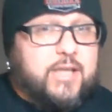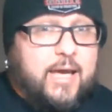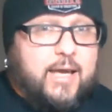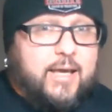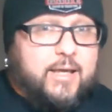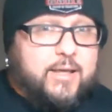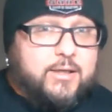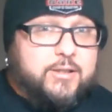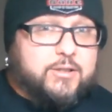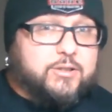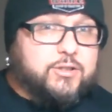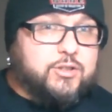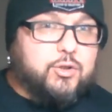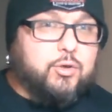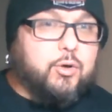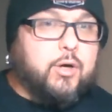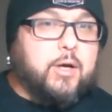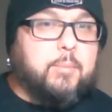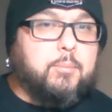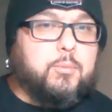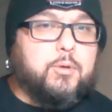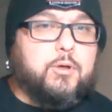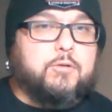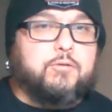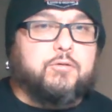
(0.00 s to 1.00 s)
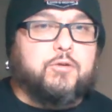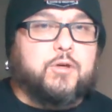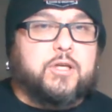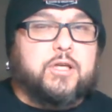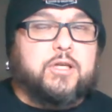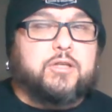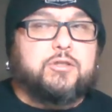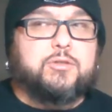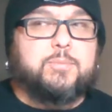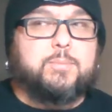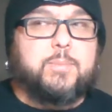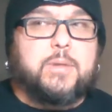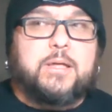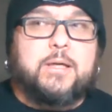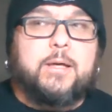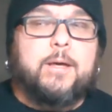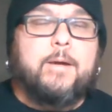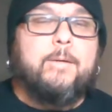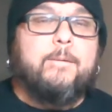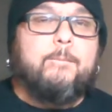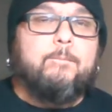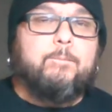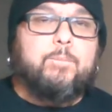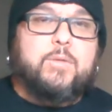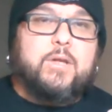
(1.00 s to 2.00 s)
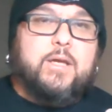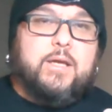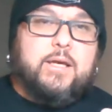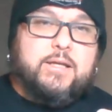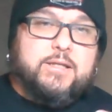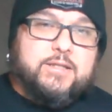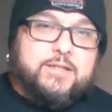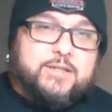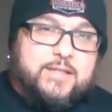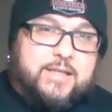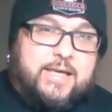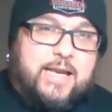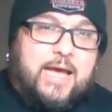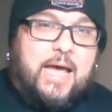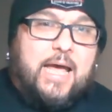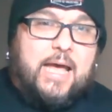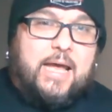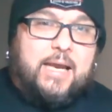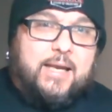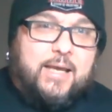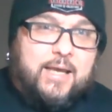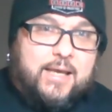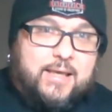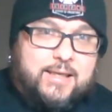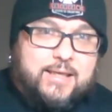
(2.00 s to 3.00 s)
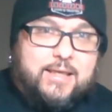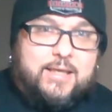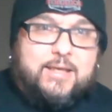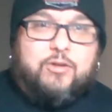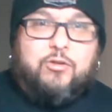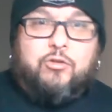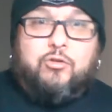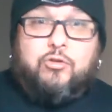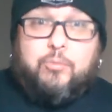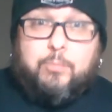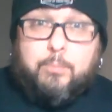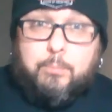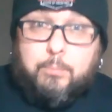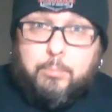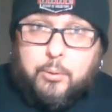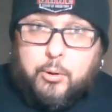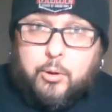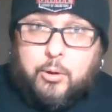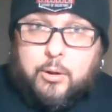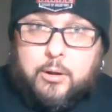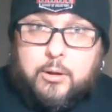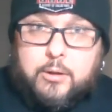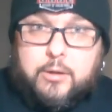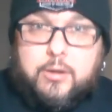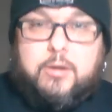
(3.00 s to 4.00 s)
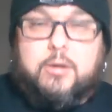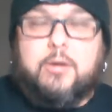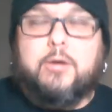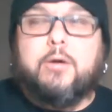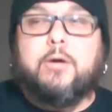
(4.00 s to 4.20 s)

Yeah, it is a great book for kids, but it is not a kid's book.